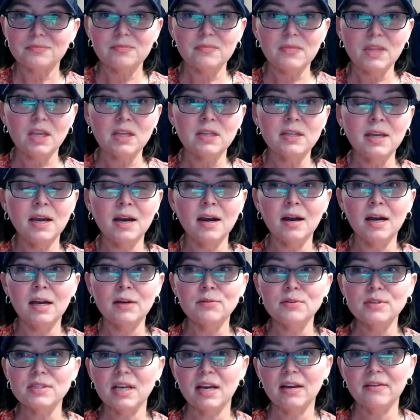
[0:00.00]
Yeah, I
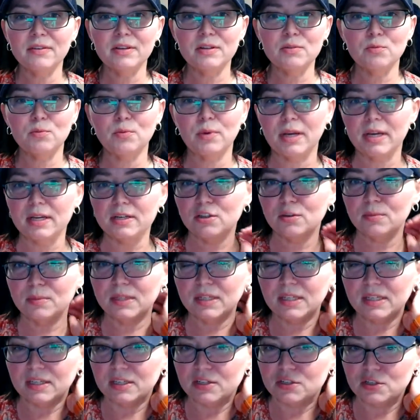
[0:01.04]
was having way too
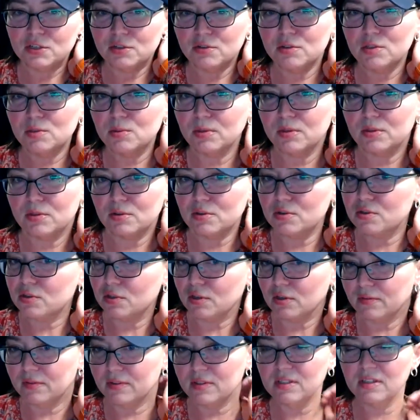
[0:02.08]
many issues with their
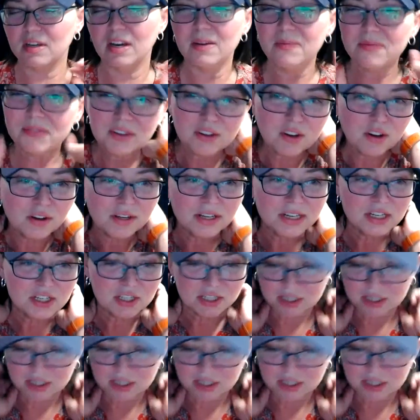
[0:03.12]
service. I feel all itchy.